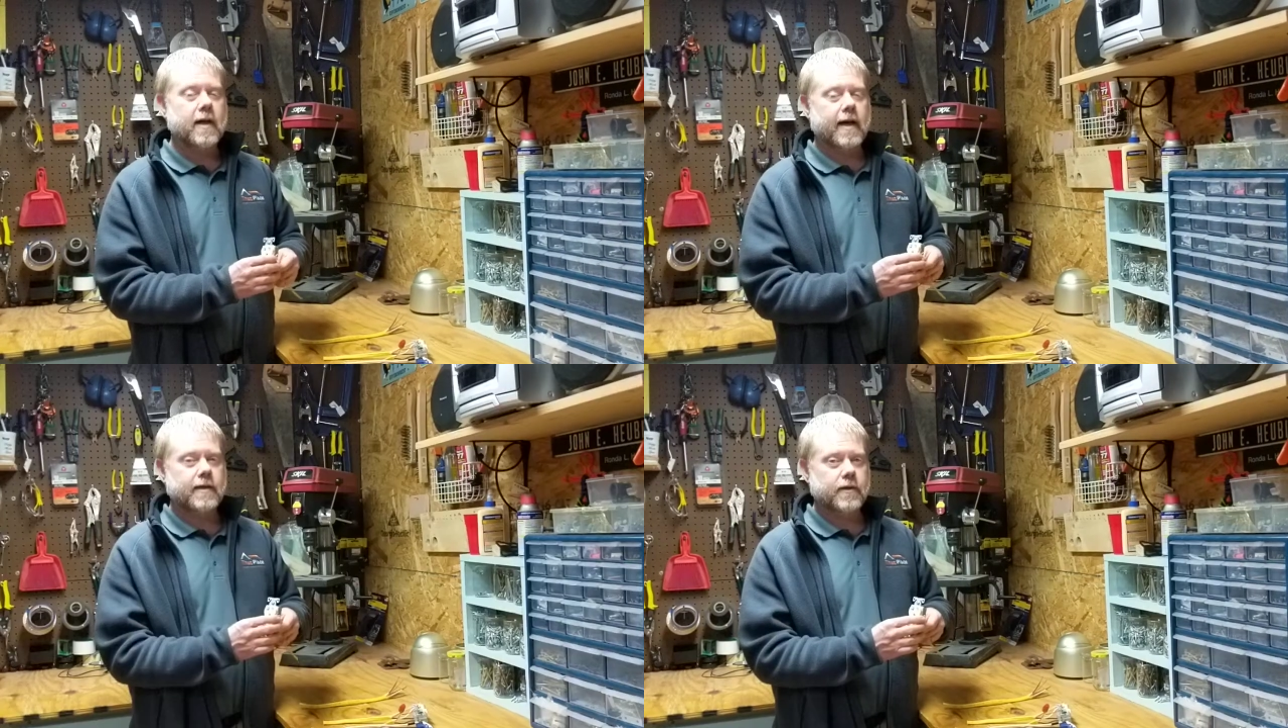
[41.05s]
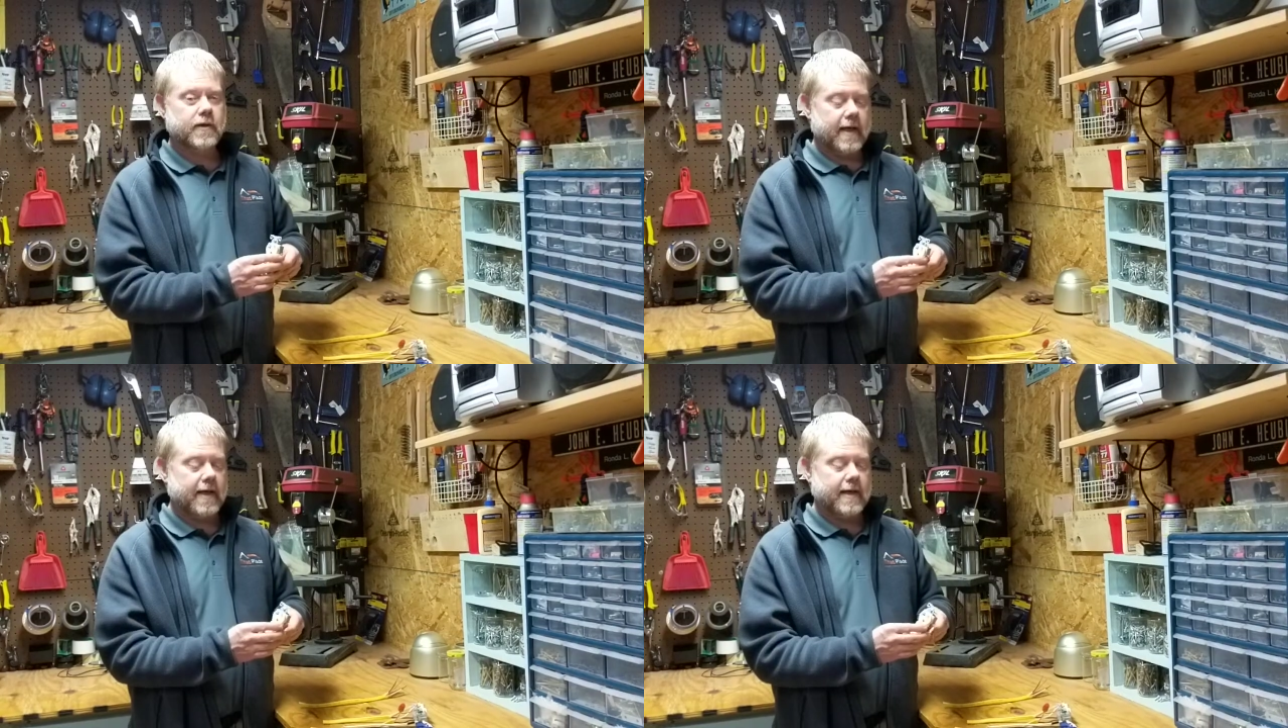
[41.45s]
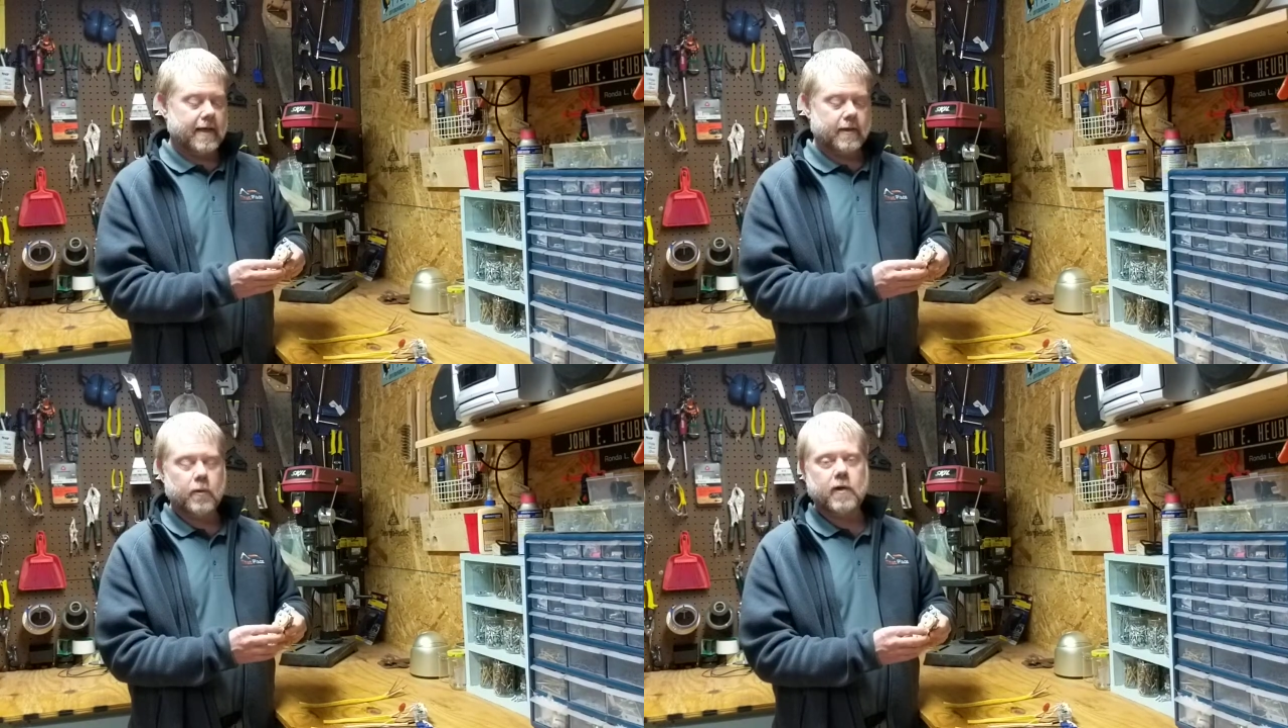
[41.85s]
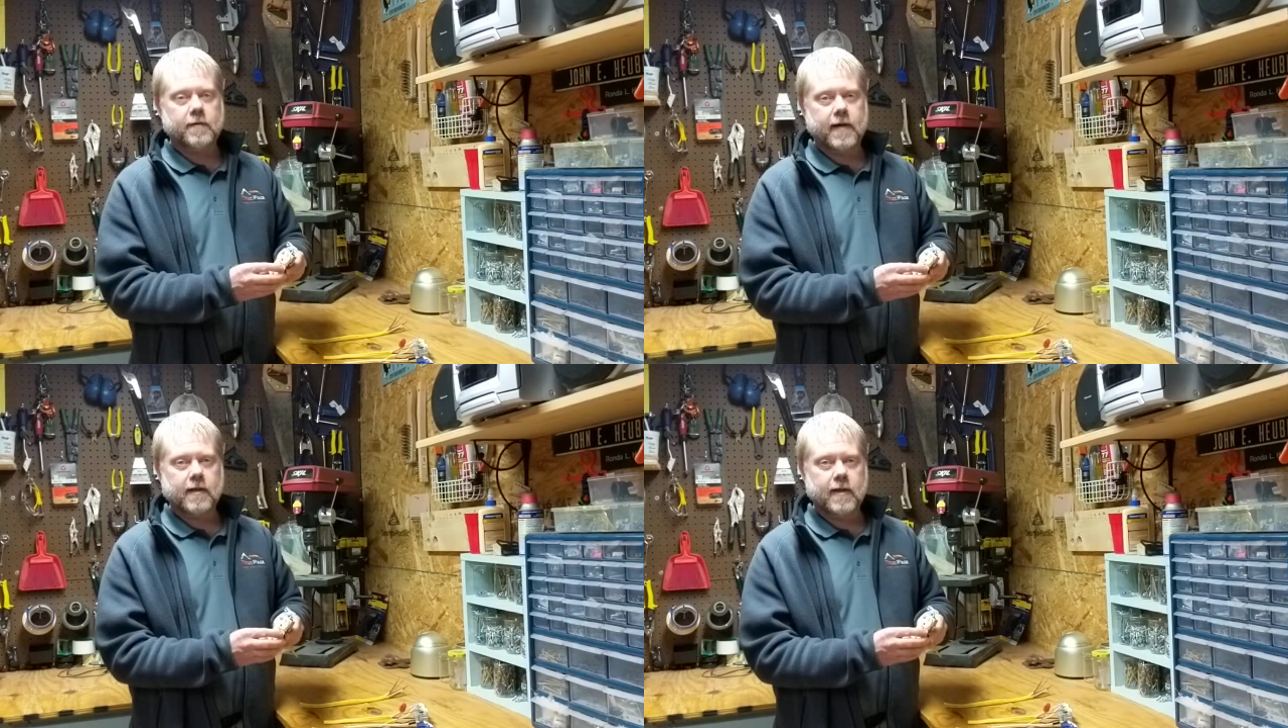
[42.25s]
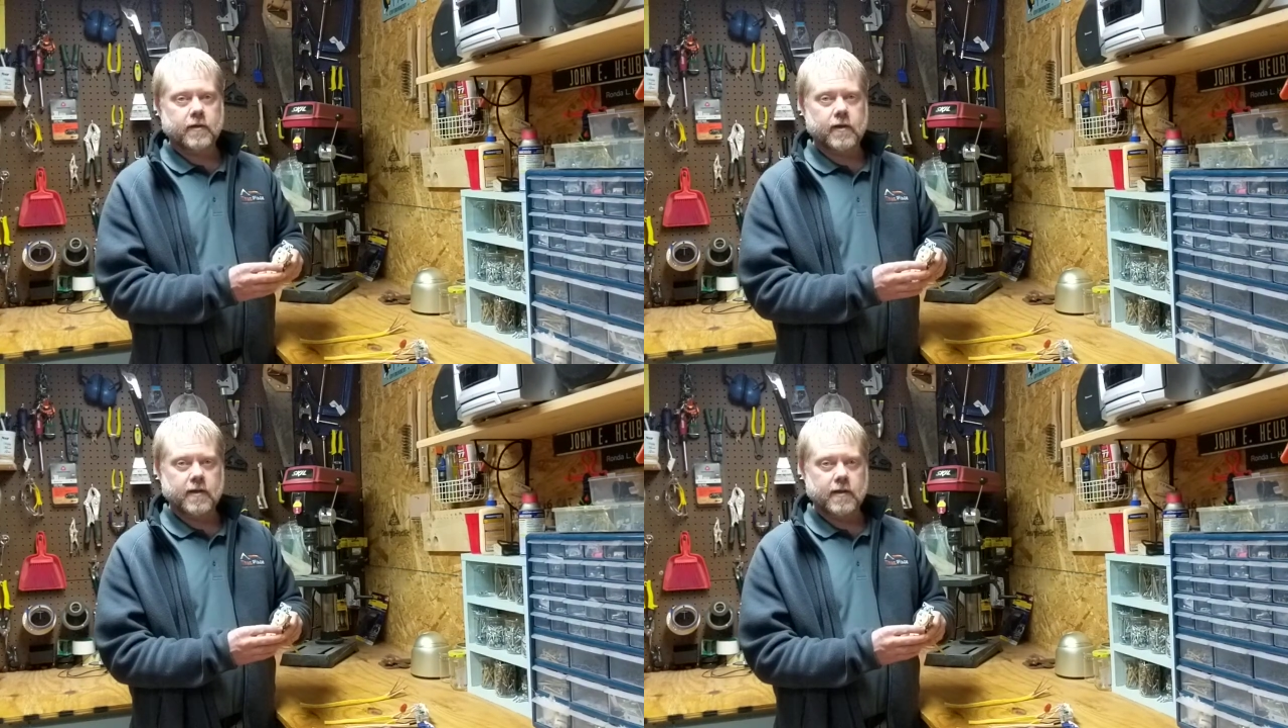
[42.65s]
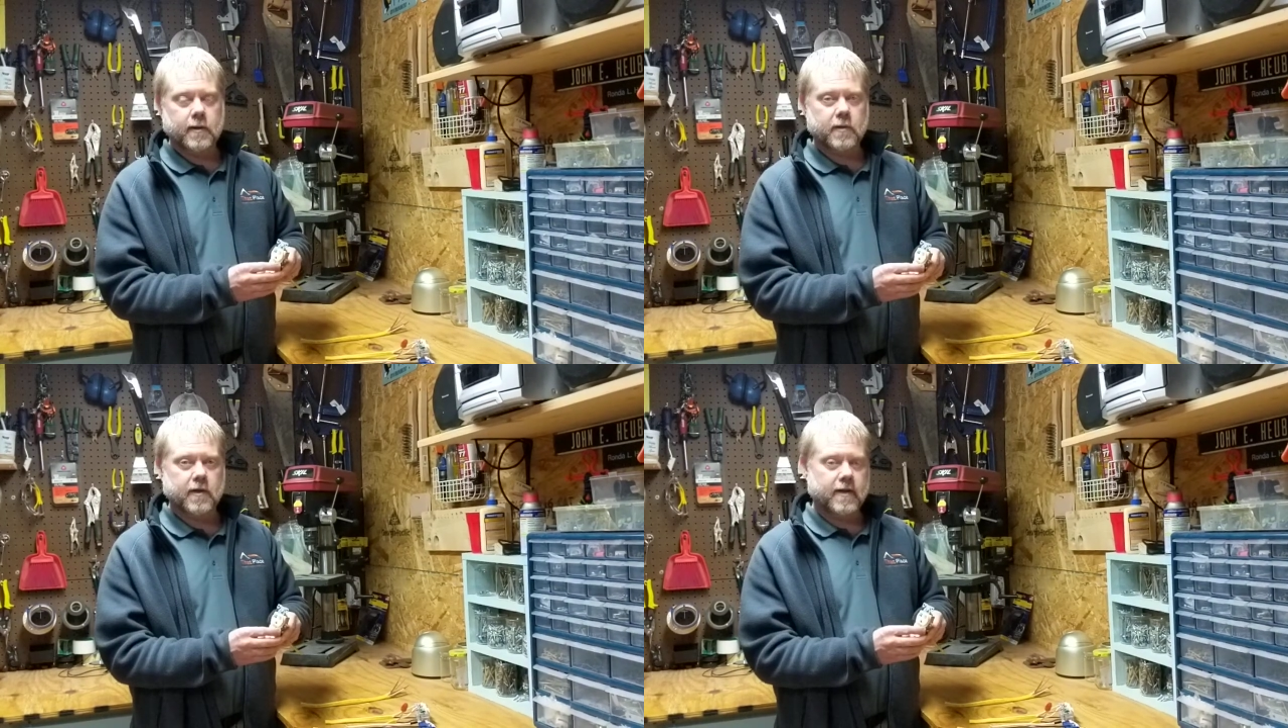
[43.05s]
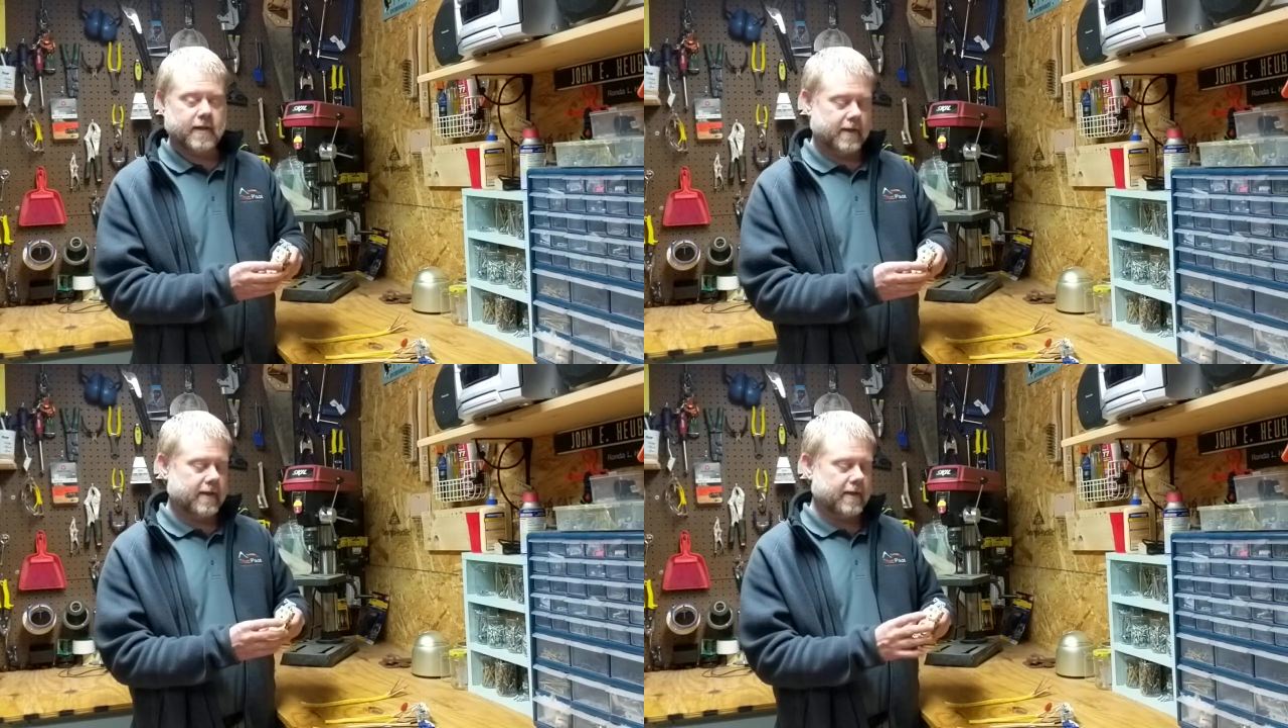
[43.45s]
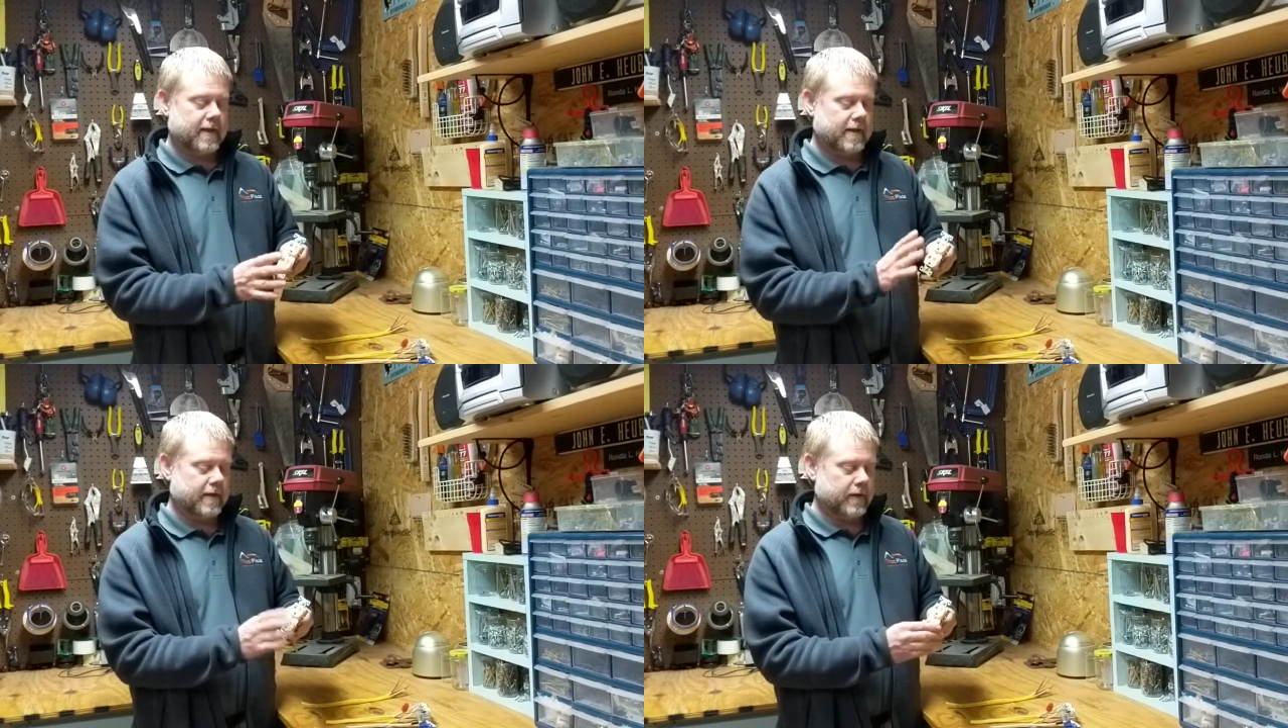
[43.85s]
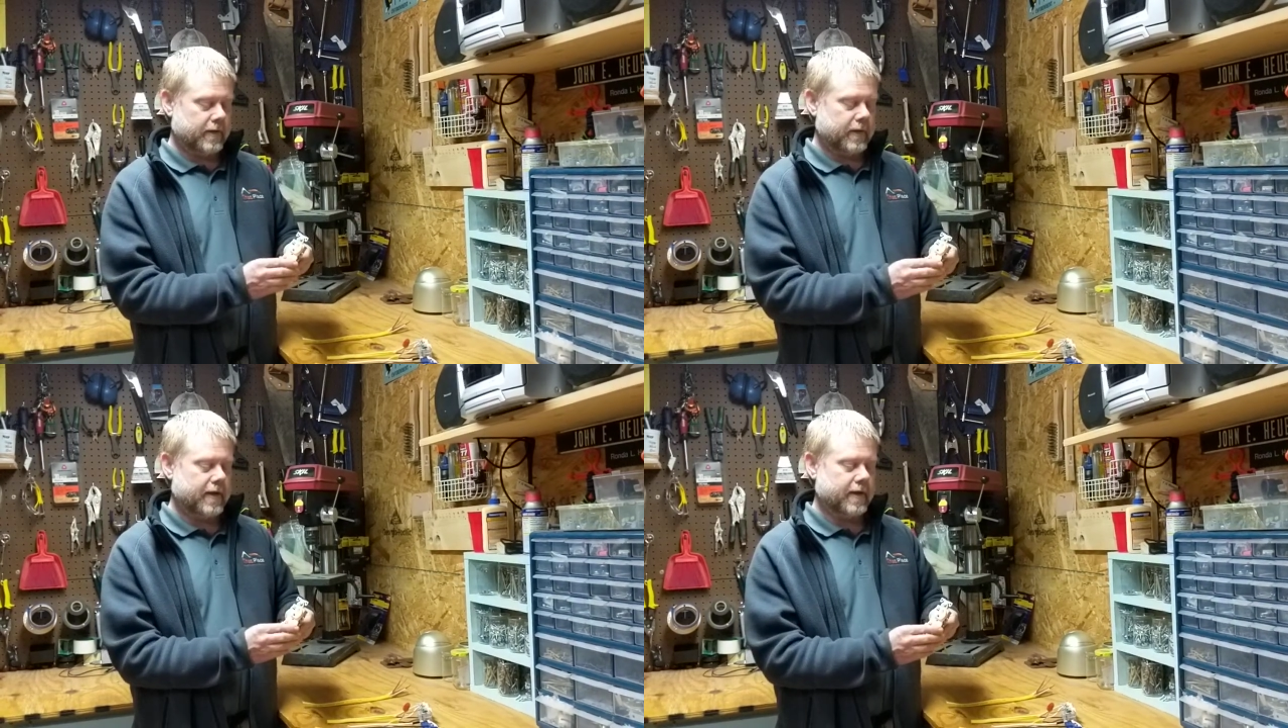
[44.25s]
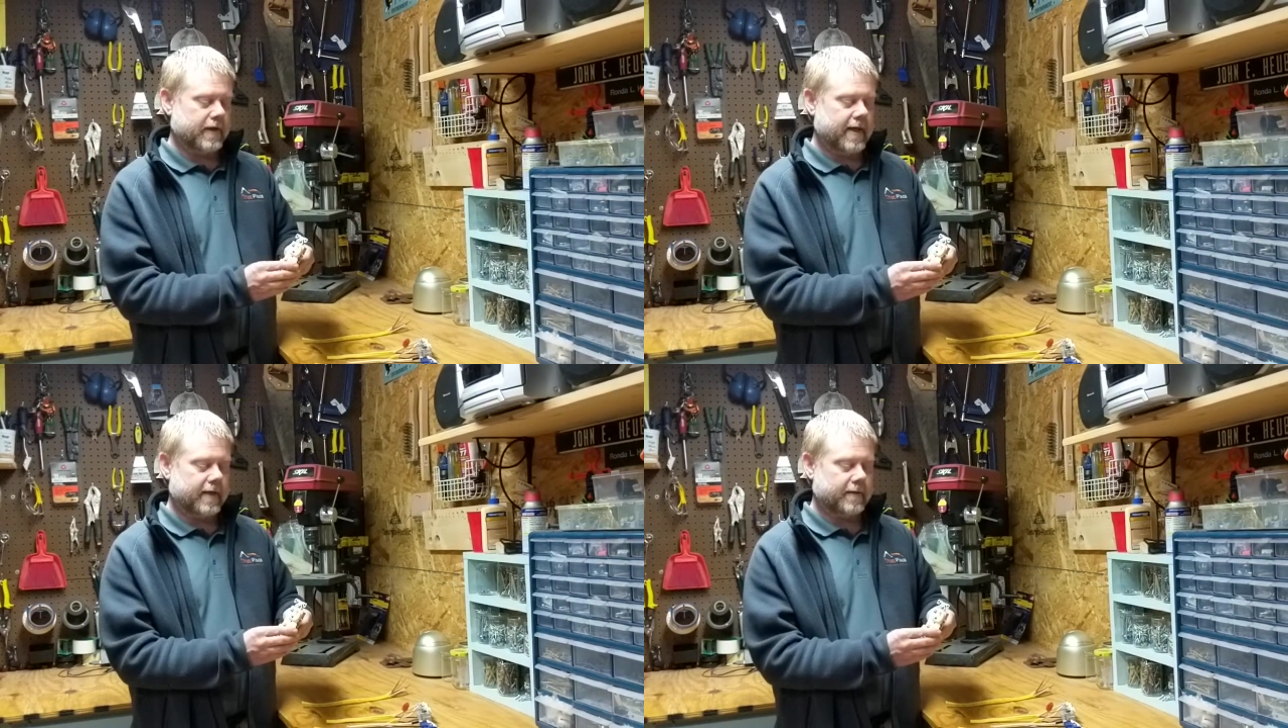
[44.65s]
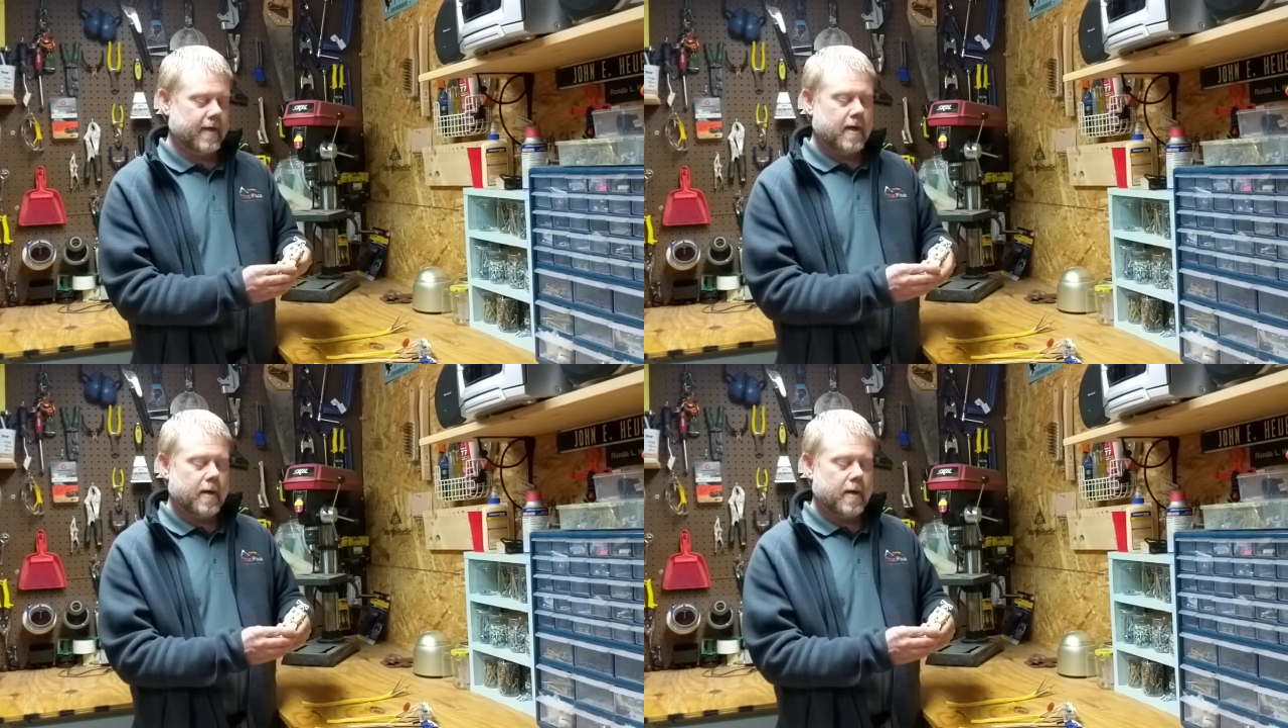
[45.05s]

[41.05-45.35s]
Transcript: I do say get a qualified electrician to work on this and don't do it yourself.